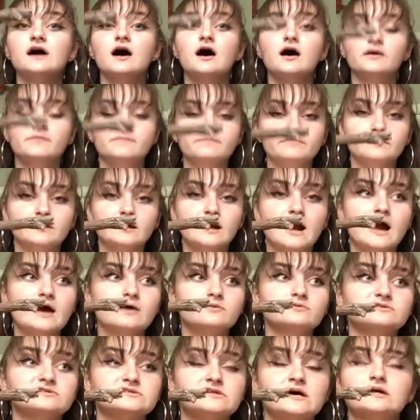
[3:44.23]
The guy
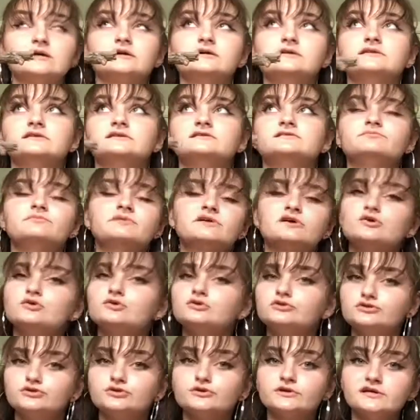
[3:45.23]
was selling these big
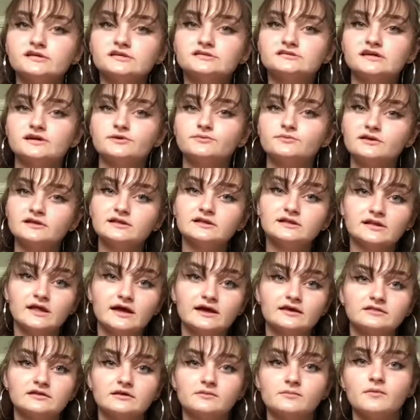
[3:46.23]
old trees. I really
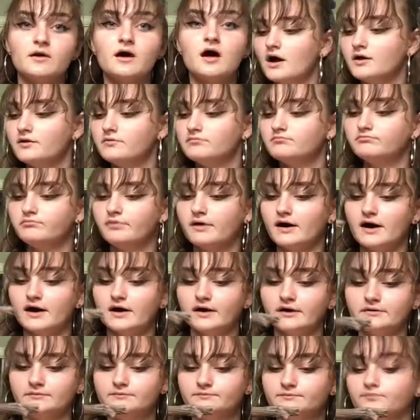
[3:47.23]
like them.
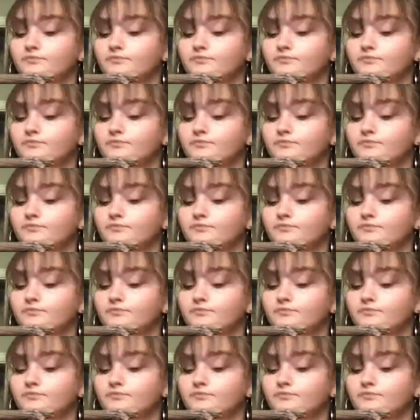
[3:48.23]
But